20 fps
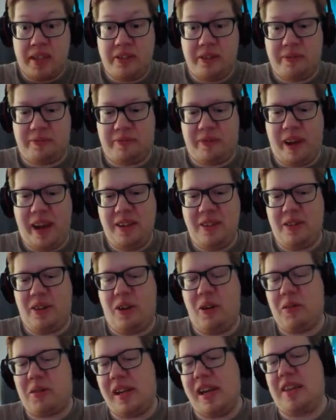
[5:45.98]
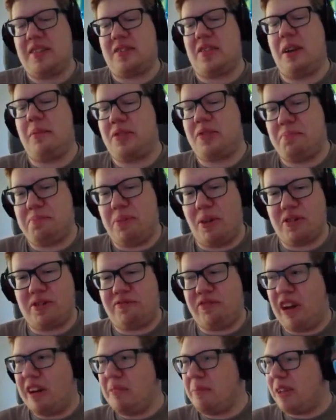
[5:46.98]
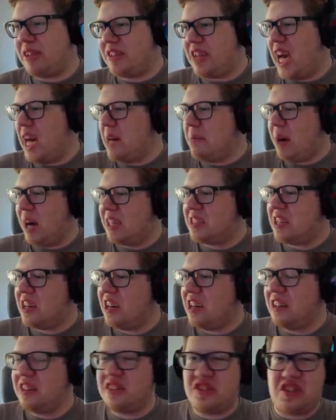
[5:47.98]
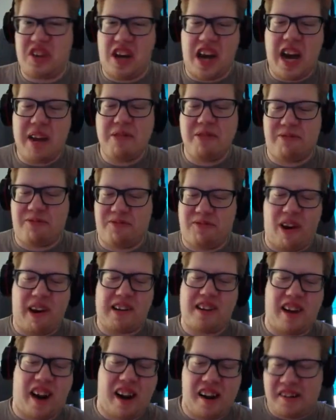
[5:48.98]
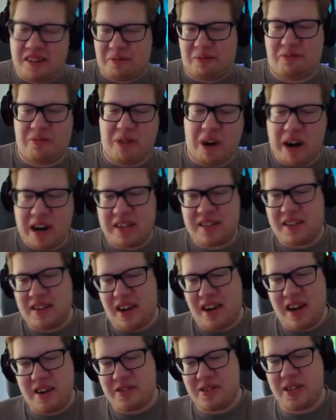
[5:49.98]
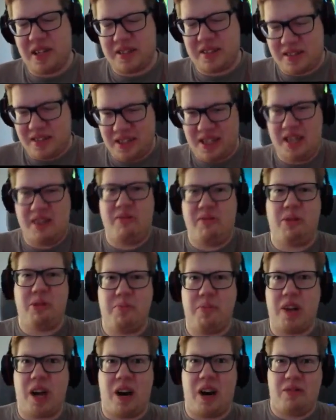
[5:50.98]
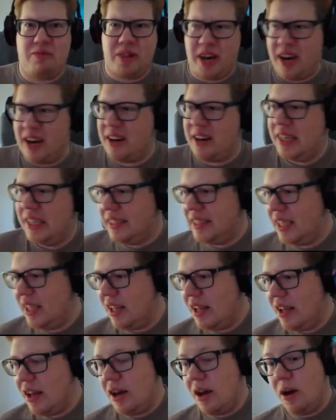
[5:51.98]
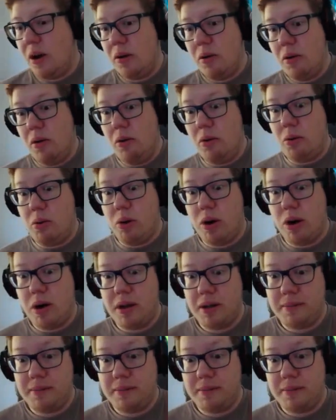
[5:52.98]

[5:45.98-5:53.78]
You failed? Okay, so I'm supposed to find my damn uncle? Damn you fucking Uncle Frank! I should just leave you down there. Whew.